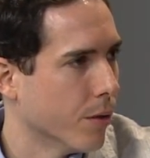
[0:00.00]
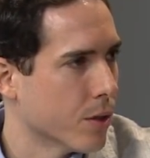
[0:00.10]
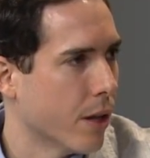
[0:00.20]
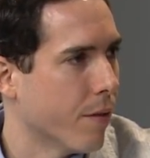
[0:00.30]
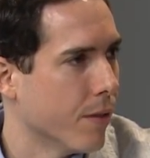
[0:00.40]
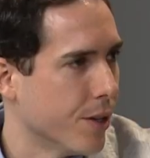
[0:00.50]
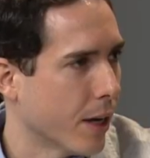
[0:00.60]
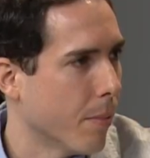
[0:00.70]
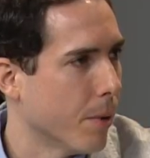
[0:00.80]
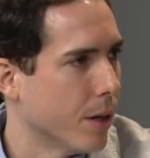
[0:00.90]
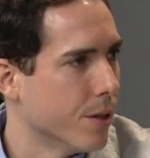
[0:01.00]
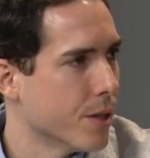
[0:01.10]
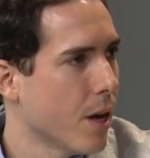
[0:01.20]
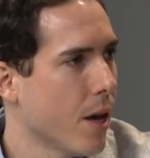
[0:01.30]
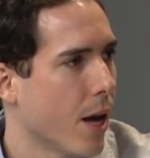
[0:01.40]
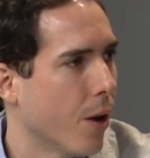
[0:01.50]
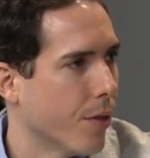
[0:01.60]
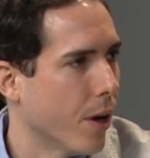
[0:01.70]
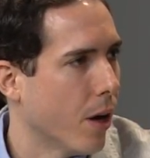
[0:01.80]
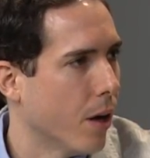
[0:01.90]
There's a lot of fintech companies out
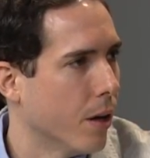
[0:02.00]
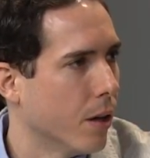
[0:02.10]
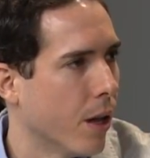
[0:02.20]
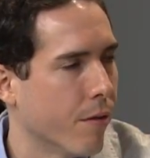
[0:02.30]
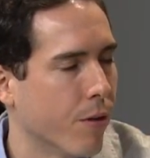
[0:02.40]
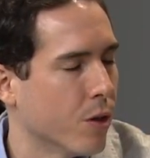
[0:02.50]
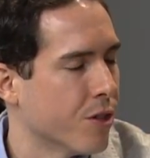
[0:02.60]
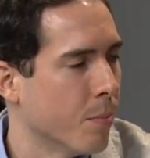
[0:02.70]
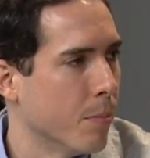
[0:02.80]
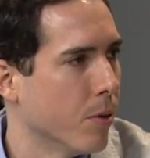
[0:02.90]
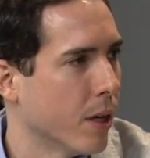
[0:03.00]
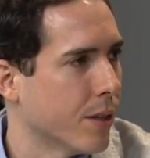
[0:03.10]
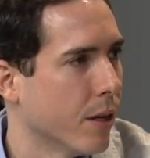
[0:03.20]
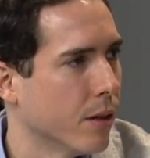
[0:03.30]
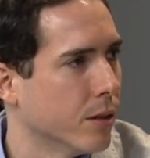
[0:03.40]
there, and a lot of folks have been predicting